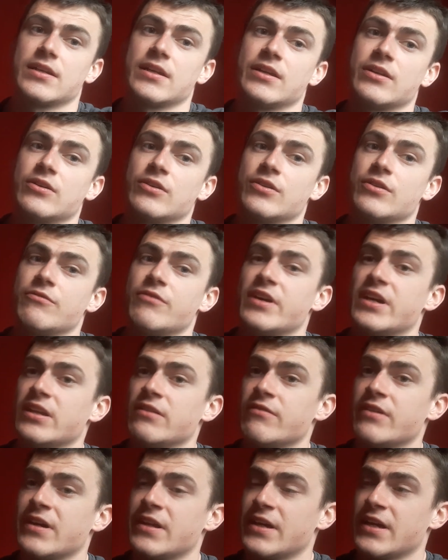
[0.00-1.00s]
You know, they
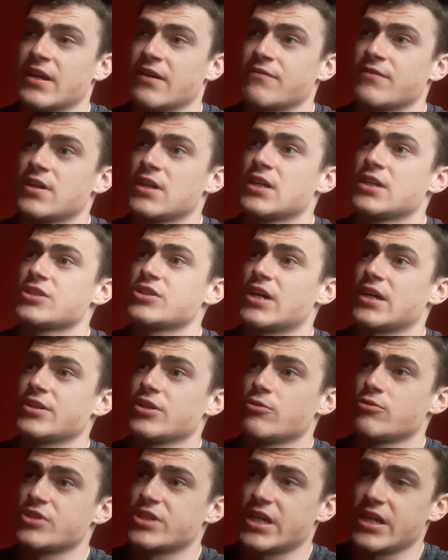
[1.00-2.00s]
really, really have. So I
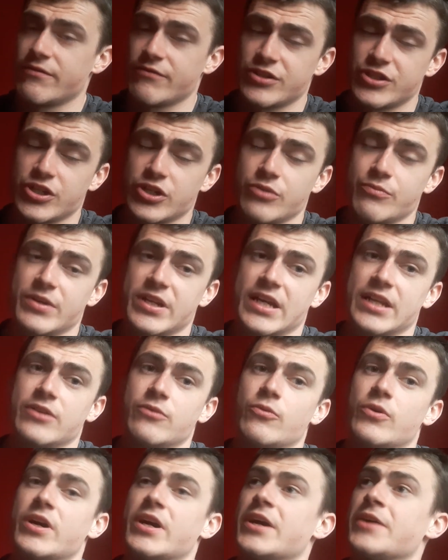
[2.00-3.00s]
do see it resuming
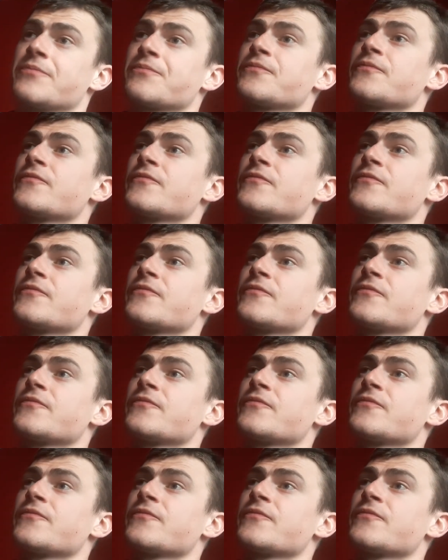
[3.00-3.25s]
anyway.